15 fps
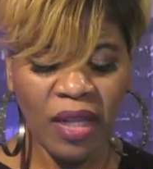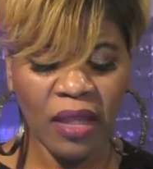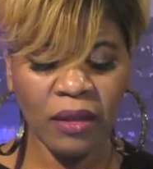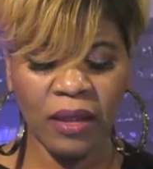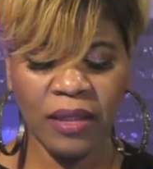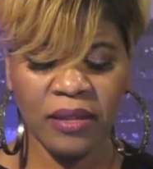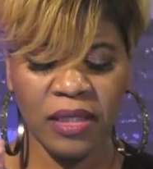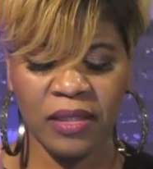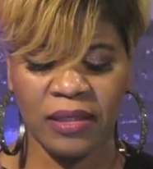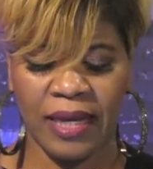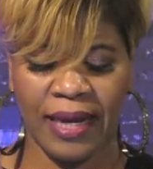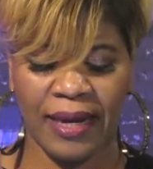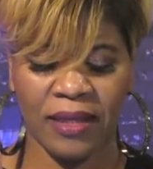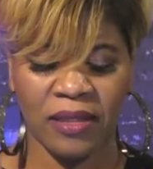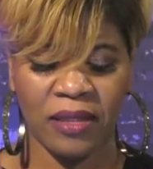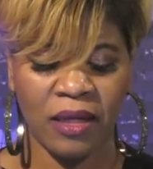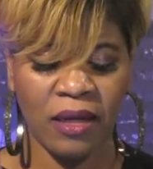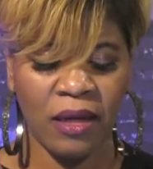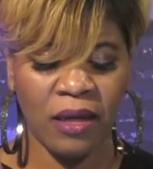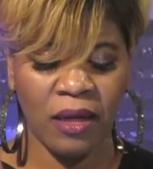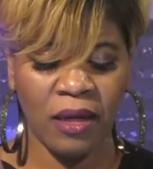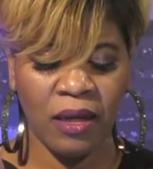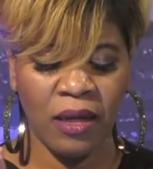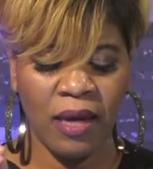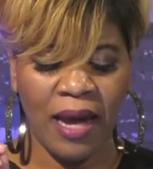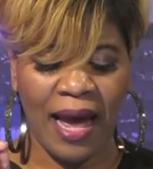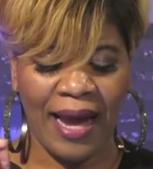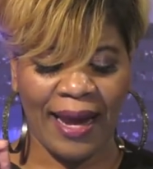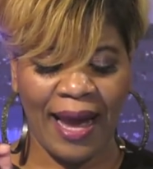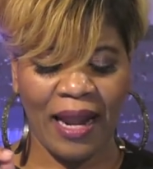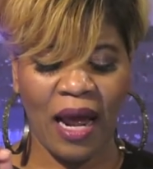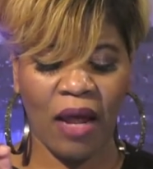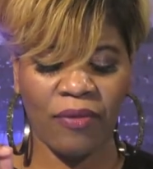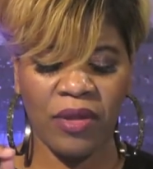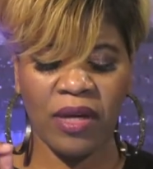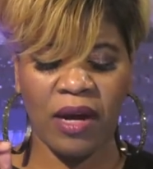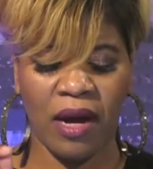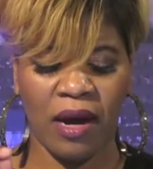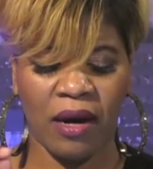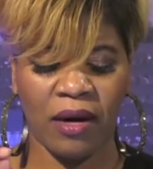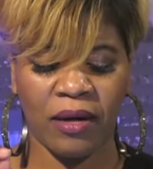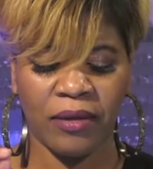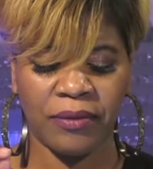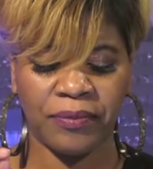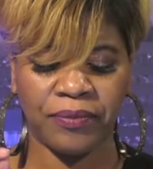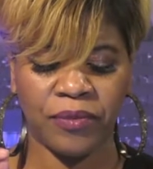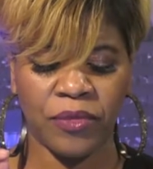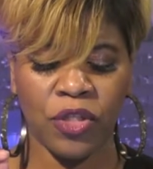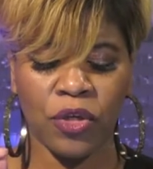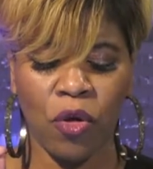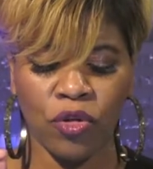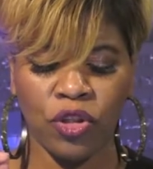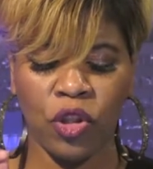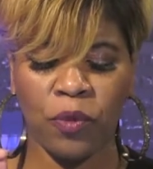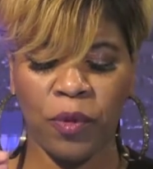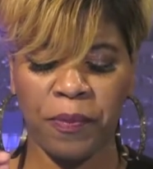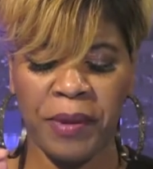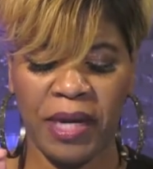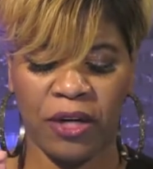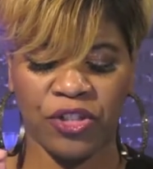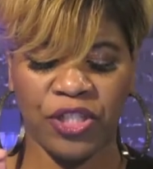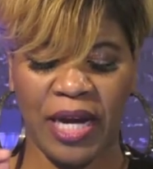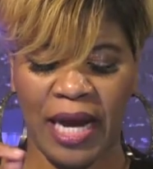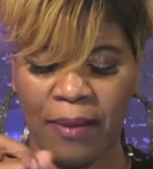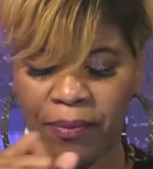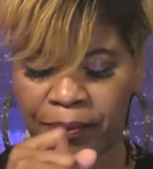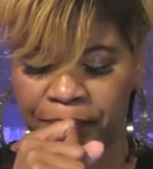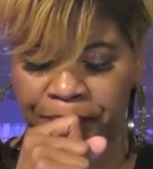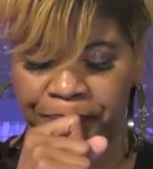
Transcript: Then she says, I got out of the car to go to the repair shop.